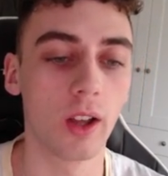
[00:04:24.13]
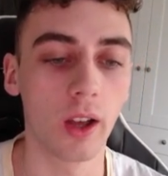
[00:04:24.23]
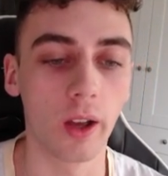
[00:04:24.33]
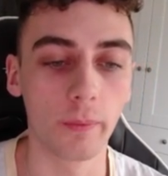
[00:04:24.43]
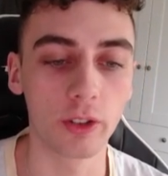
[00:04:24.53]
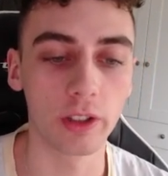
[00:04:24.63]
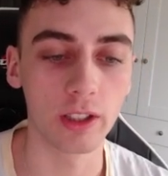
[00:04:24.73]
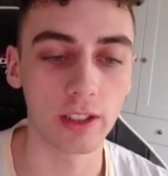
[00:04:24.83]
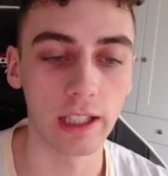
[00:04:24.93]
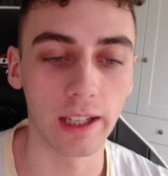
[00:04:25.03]
So you
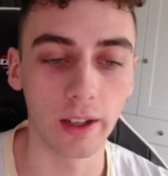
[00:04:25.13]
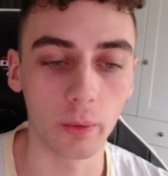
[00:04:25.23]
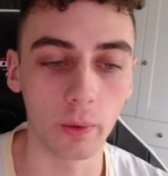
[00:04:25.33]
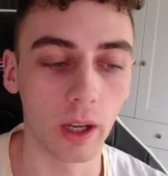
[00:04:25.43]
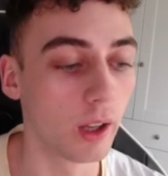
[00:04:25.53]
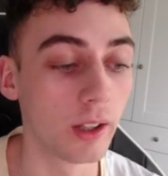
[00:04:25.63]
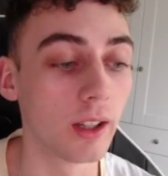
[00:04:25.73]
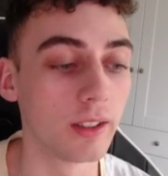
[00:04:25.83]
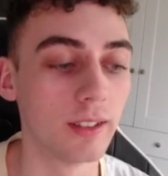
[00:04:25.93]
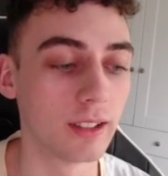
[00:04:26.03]
can see here we're
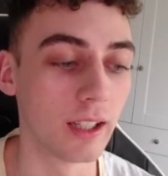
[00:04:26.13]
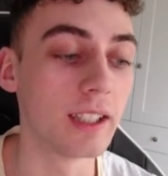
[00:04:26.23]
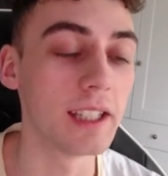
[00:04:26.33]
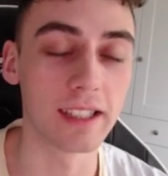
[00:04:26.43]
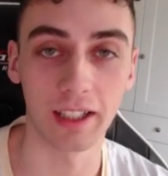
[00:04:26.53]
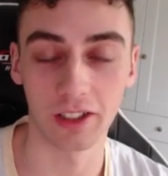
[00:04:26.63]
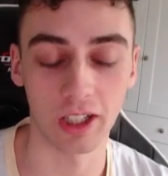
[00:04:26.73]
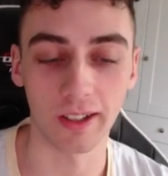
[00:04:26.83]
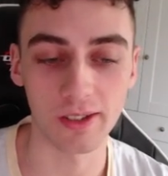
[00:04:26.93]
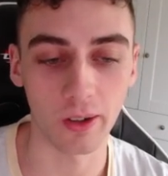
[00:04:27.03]
a descending
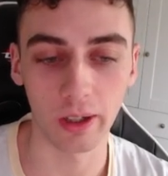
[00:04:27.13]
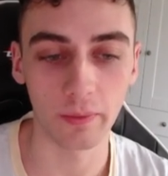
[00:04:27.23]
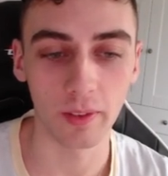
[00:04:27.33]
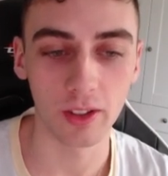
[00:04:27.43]
channel, sorry.